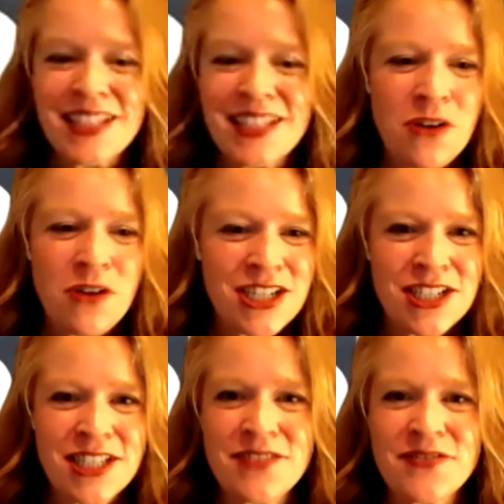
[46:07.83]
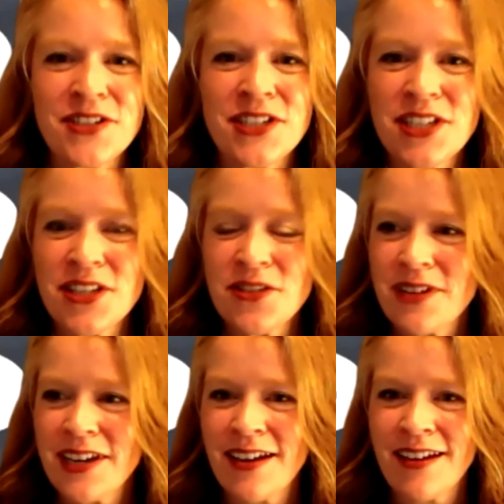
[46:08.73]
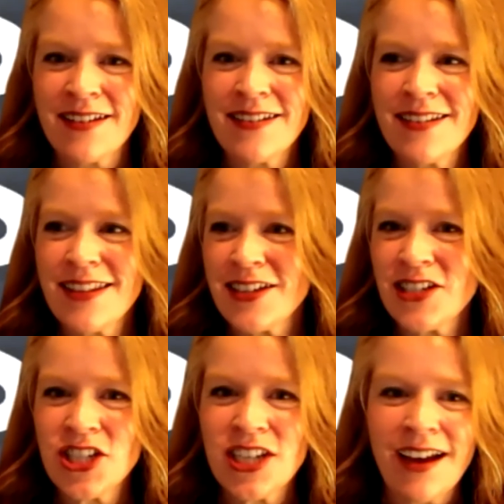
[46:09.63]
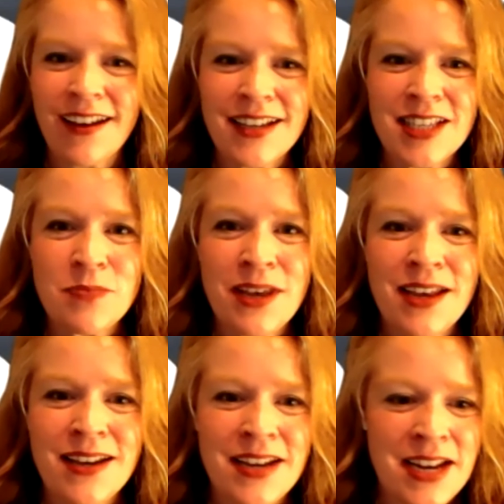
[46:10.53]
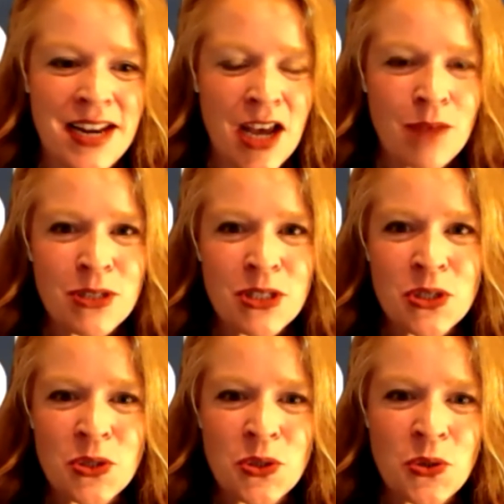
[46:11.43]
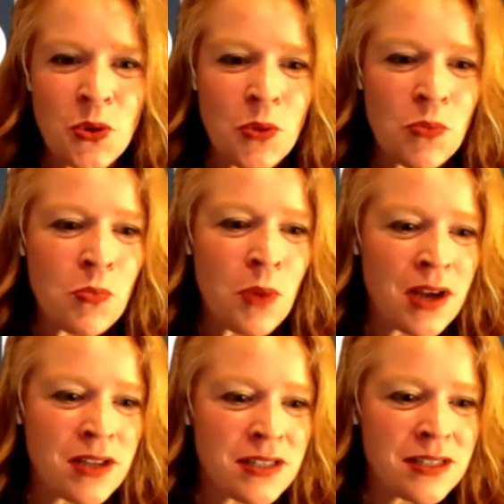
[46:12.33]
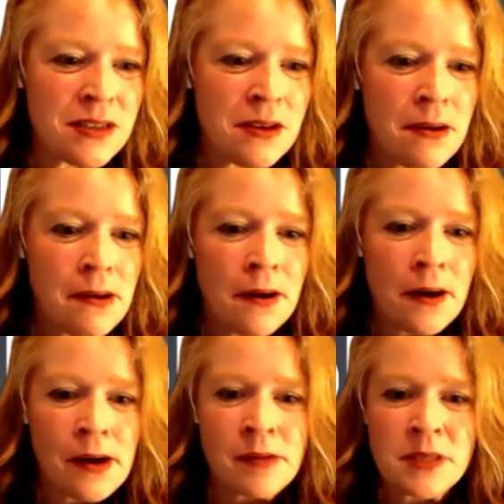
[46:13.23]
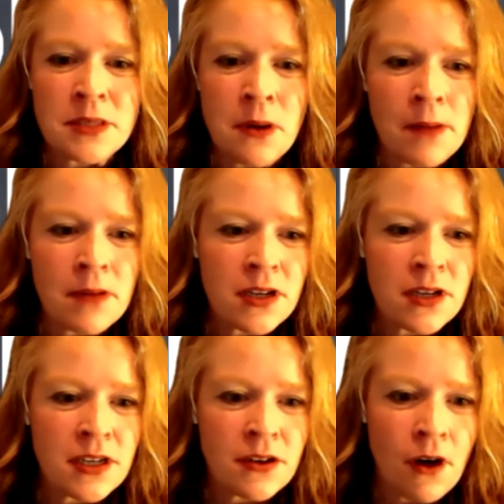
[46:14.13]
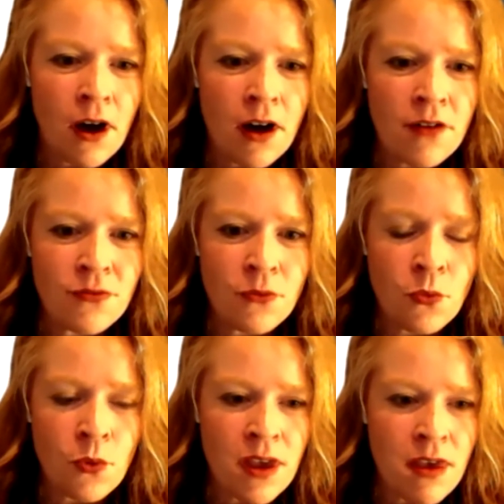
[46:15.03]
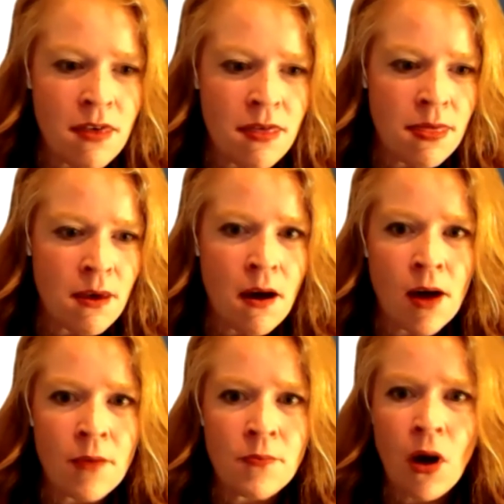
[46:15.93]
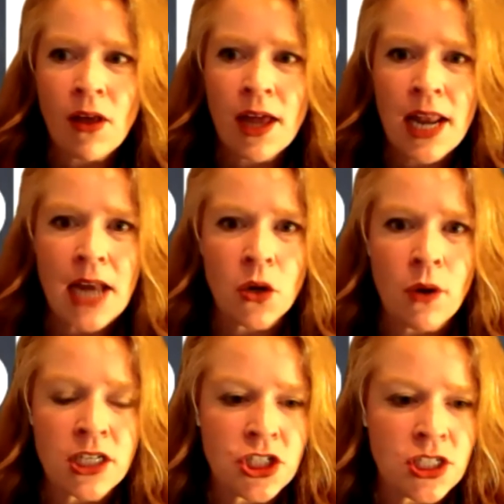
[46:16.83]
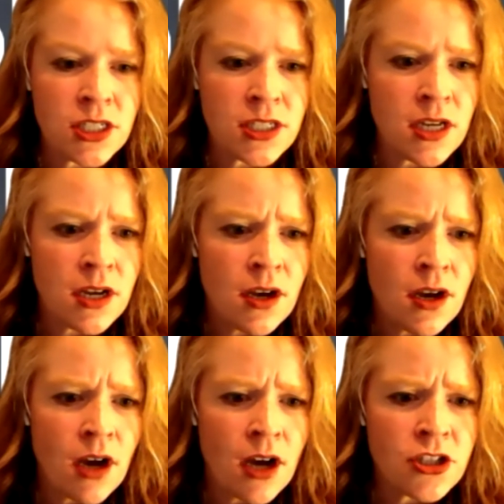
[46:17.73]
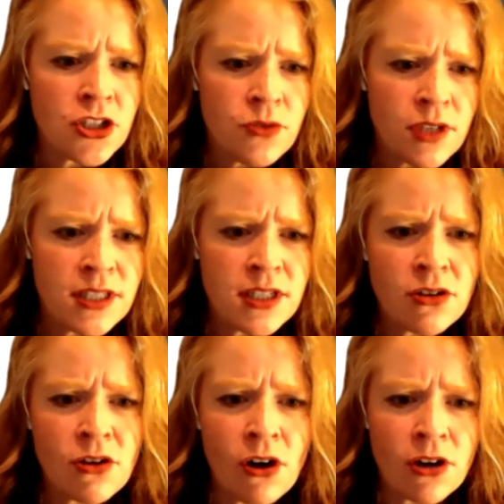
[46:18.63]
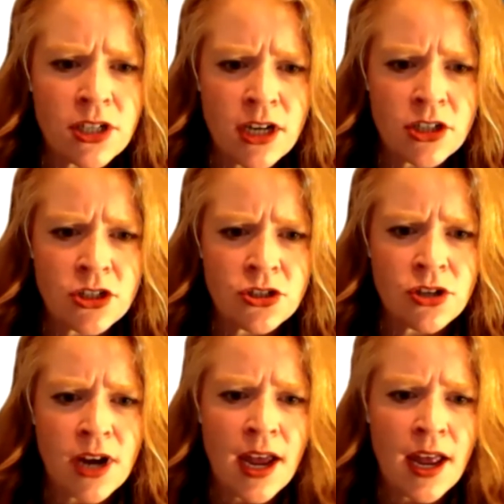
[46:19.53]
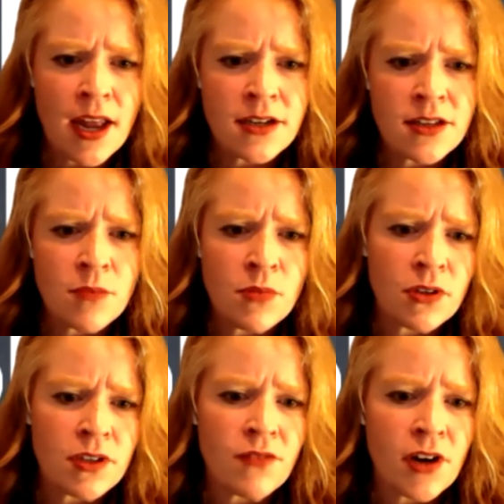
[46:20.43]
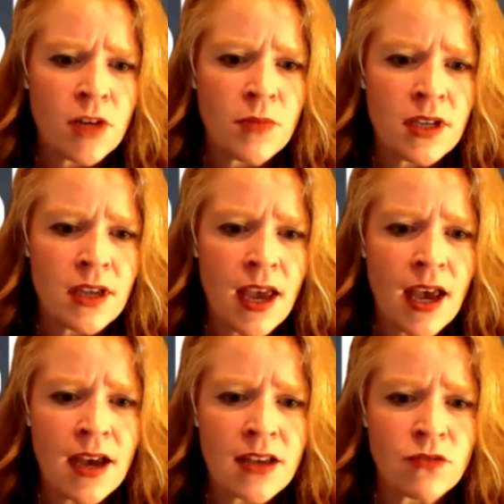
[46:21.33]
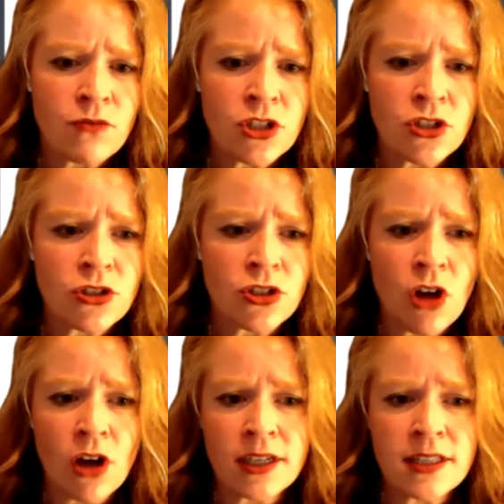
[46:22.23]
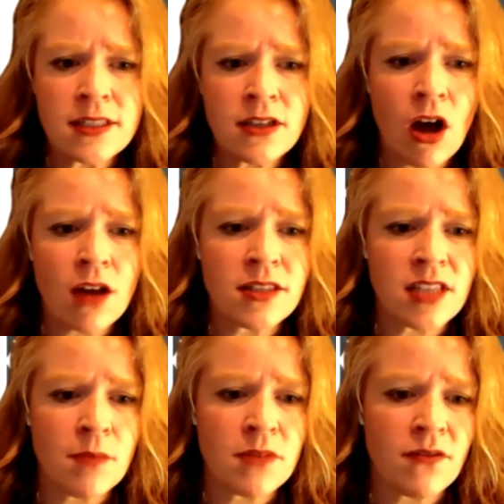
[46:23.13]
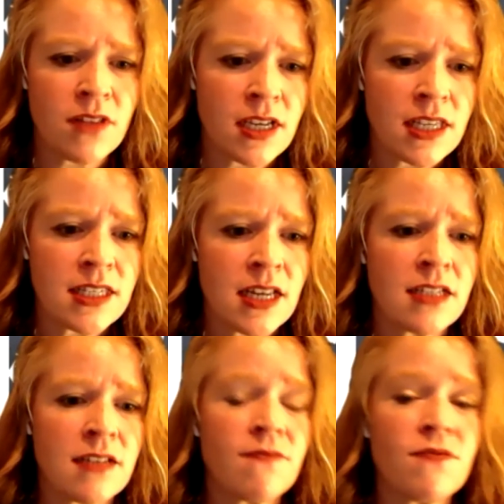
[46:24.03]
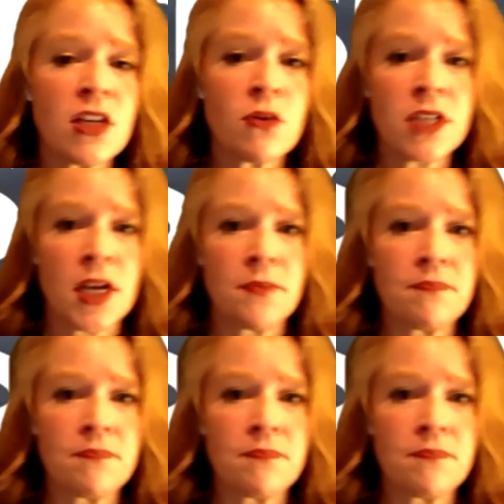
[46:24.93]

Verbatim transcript: questions for you, Ann. The chat has been an absolute buzz. Um, so I'm going to kick off with um, Paul had had a question. Uh, do you consider architecture and the built environment as Richard Dawkins' concept of the extended phenotype?